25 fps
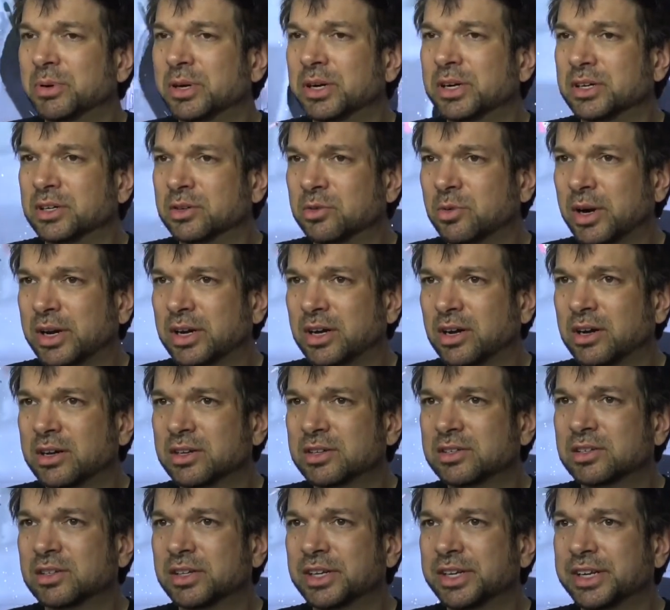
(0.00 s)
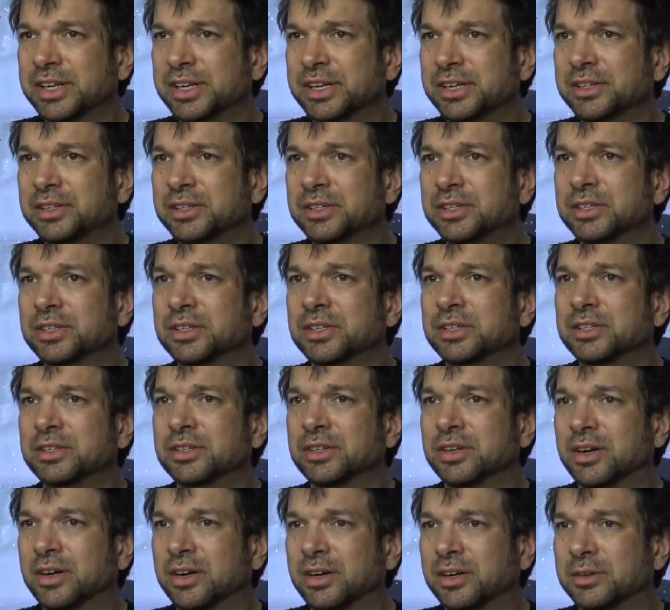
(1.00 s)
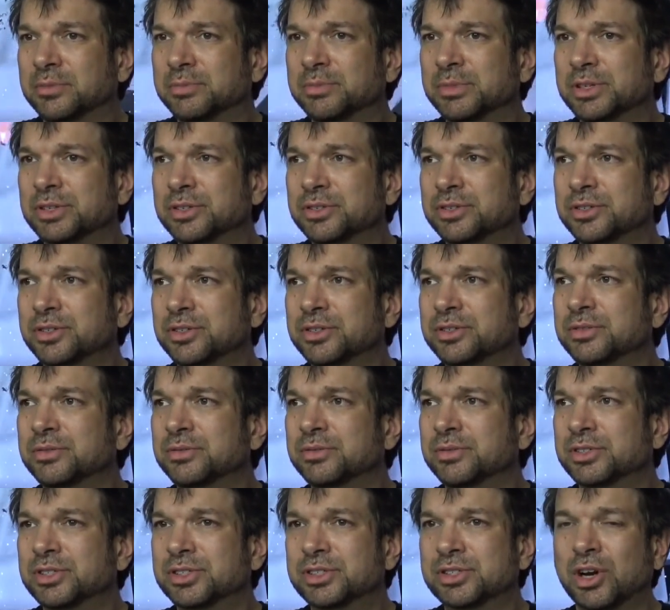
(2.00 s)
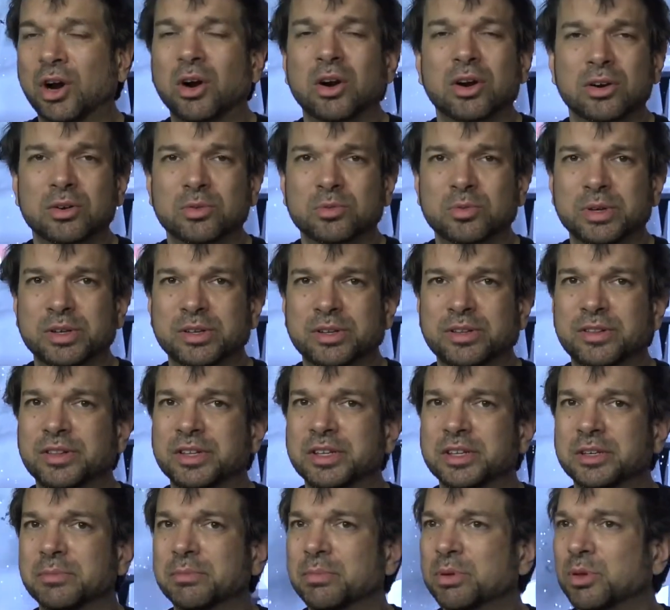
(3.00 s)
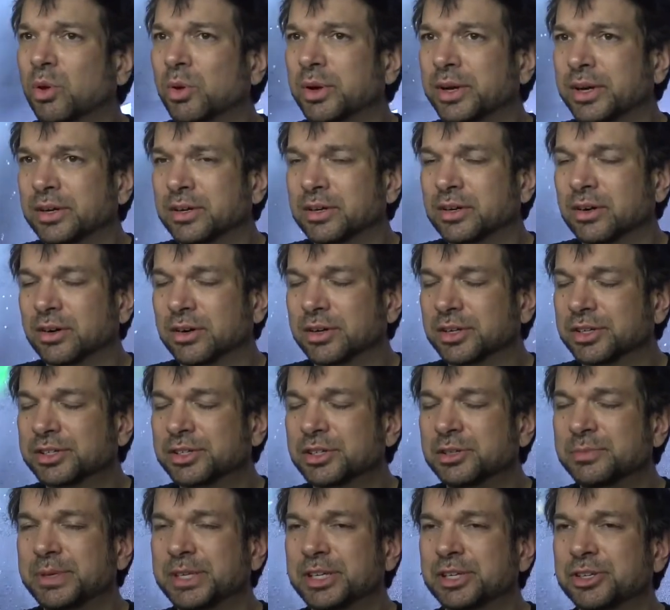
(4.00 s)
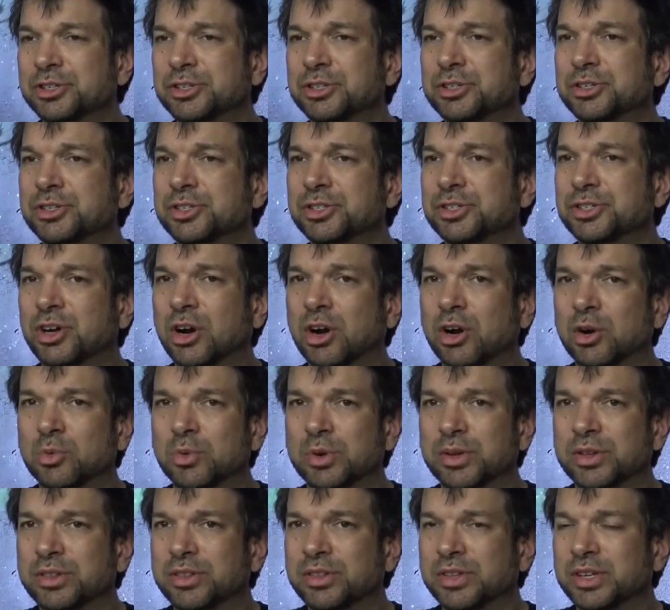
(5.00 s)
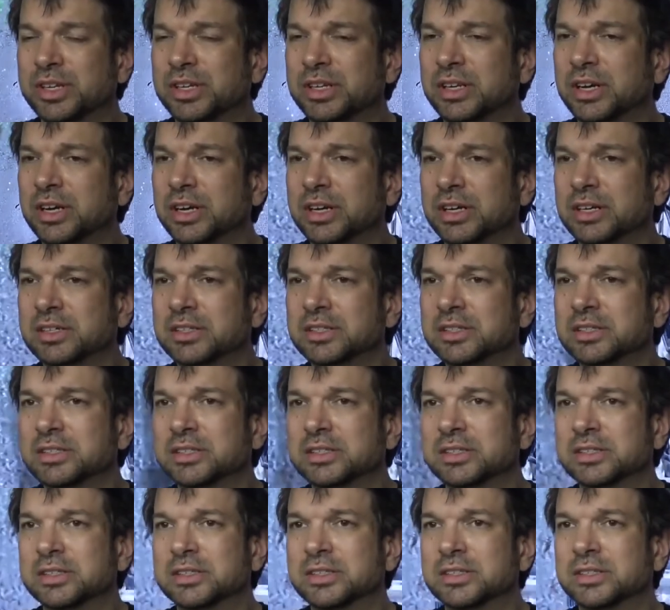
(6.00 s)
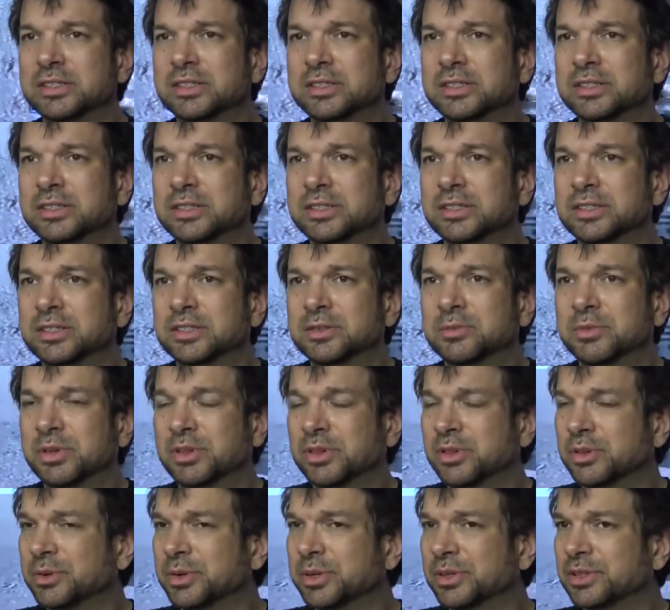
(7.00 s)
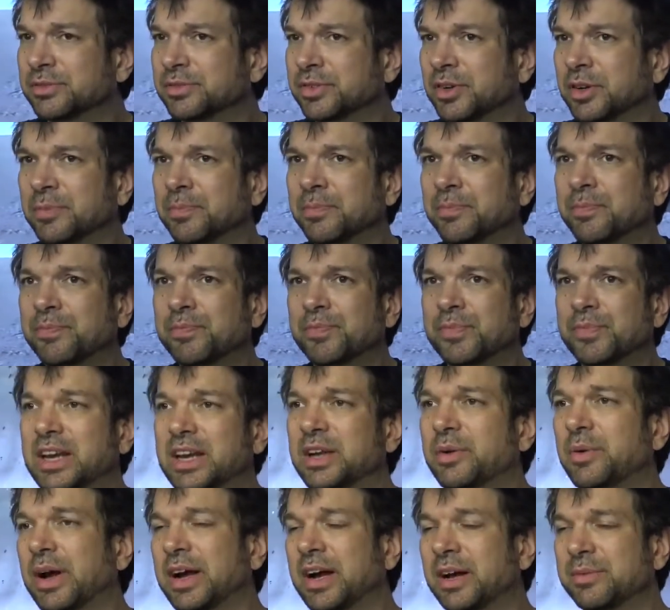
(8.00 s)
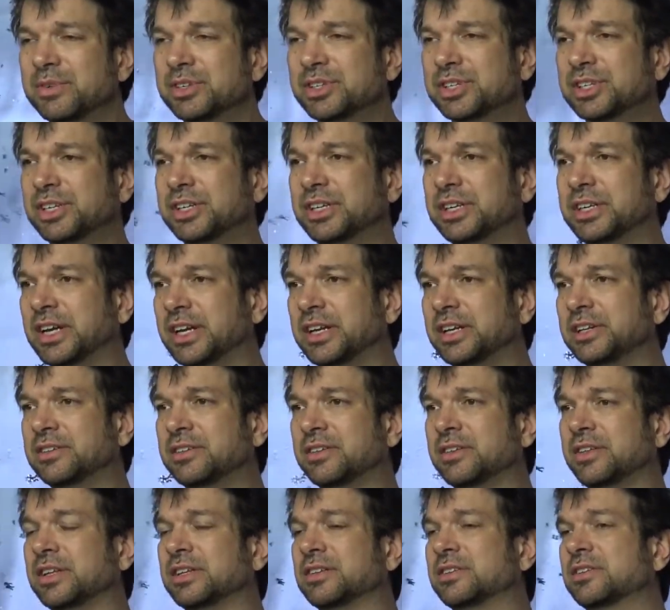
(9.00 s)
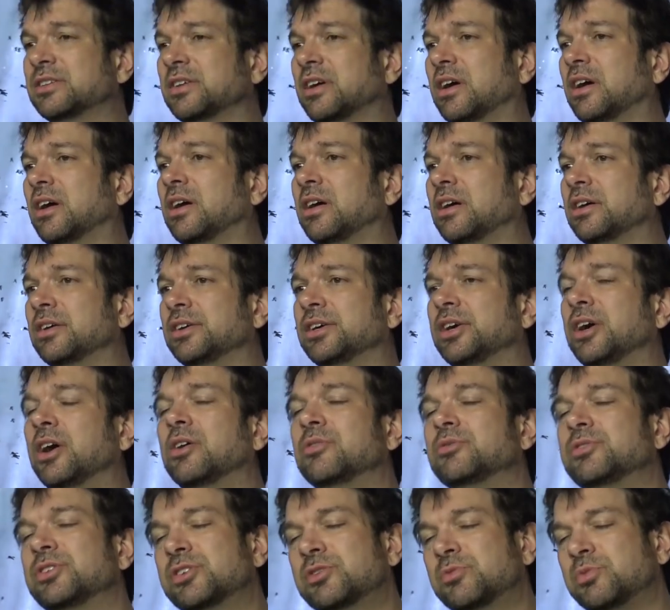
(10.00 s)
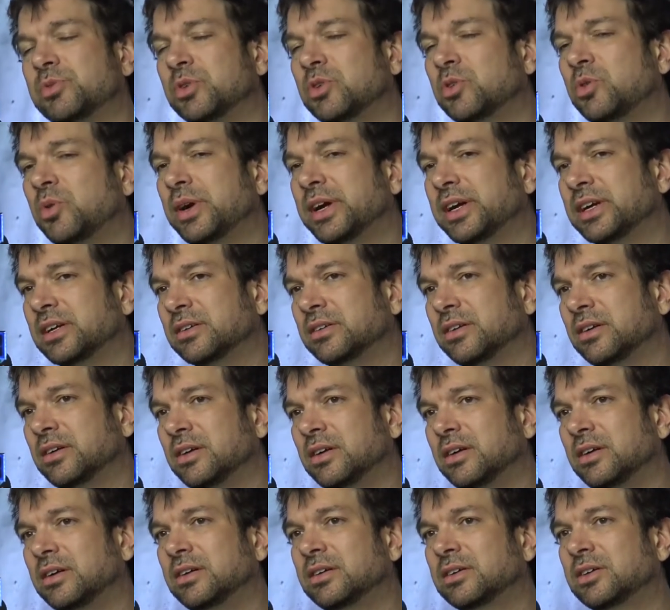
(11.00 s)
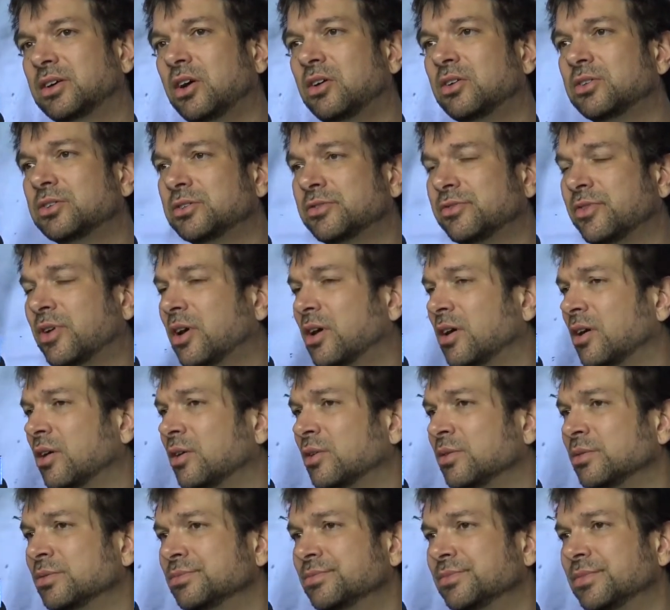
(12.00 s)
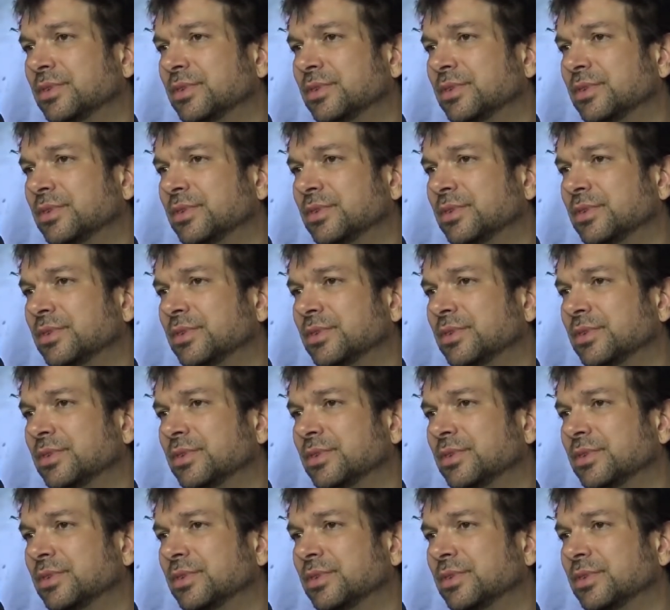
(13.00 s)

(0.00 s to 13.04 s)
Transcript: But quite honestly, it shouldn't start with the employer, or excuse me, it shouldn't start with the with Lucasfilm. Anyway, I'm just gonna get into this. Just real quick, Colin Trevorrow.